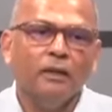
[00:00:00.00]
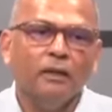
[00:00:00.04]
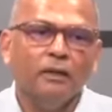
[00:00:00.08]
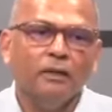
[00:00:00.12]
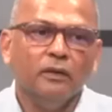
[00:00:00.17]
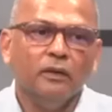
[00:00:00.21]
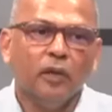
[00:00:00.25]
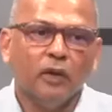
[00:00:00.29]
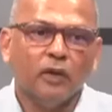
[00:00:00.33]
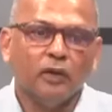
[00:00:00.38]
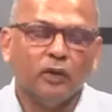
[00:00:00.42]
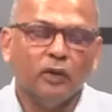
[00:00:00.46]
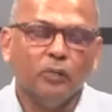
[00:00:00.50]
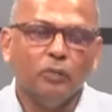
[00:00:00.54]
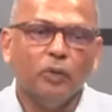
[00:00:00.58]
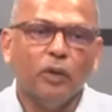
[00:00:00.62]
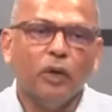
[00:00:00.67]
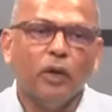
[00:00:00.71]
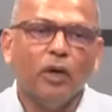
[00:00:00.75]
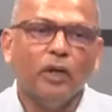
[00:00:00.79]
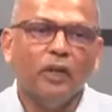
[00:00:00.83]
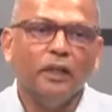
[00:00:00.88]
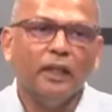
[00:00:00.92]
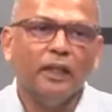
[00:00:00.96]
Dr.
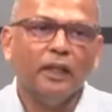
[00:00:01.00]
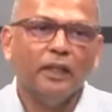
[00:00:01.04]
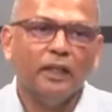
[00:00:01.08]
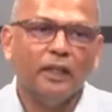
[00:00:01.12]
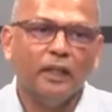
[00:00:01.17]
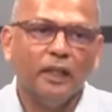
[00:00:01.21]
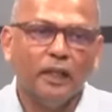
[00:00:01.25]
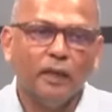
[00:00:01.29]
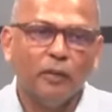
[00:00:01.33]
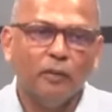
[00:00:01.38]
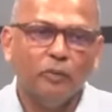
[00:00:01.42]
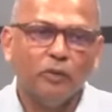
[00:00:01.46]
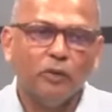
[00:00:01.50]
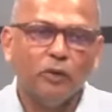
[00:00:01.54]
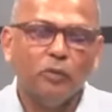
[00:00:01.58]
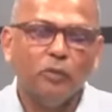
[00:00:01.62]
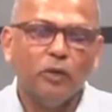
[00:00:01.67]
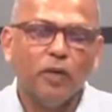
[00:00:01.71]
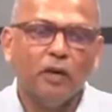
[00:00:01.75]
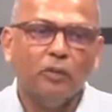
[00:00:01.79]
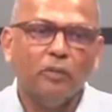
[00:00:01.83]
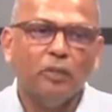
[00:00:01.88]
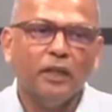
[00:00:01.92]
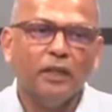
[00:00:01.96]
Paul then came to
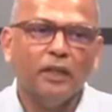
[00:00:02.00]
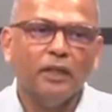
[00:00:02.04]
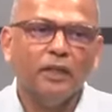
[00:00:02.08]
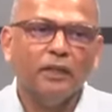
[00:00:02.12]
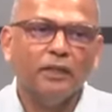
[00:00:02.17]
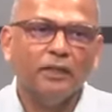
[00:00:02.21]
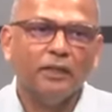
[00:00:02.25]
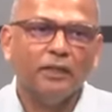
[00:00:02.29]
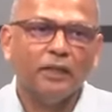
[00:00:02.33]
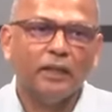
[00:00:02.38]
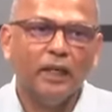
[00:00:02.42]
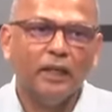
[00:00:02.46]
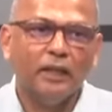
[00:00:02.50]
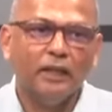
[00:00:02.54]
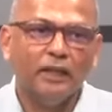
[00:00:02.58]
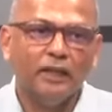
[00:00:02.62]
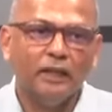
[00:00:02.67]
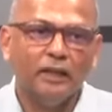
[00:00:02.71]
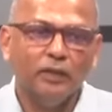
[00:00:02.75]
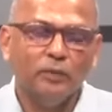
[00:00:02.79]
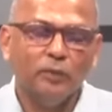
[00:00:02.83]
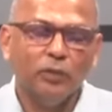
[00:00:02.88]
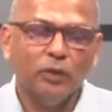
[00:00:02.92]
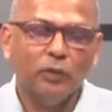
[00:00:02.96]
Barbados, and he
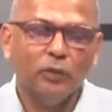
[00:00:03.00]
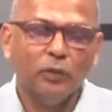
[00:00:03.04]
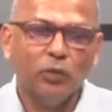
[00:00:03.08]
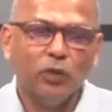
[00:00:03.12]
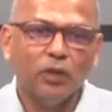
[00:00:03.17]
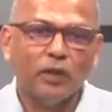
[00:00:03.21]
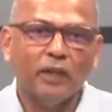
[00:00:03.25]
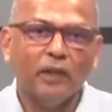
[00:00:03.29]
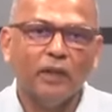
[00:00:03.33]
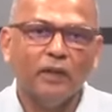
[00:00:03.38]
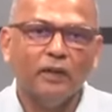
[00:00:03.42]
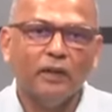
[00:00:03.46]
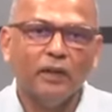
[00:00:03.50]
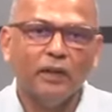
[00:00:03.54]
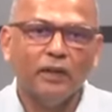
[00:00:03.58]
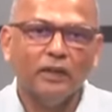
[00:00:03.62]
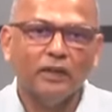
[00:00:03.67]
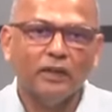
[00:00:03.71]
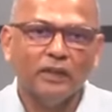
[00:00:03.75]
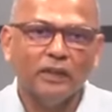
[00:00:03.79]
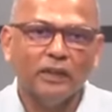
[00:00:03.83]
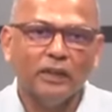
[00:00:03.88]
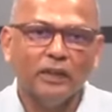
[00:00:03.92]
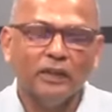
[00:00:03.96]
has been working there
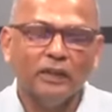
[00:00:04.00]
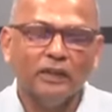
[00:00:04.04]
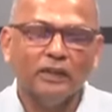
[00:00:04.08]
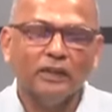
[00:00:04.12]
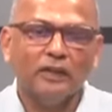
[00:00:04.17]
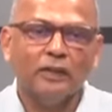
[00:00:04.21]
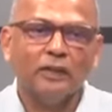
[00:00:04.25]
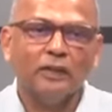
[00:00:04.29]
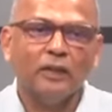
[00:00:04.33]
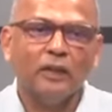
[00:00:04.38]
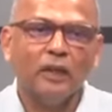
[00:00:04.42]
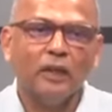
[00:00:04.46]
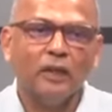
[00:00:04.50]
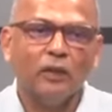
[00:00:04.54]
since,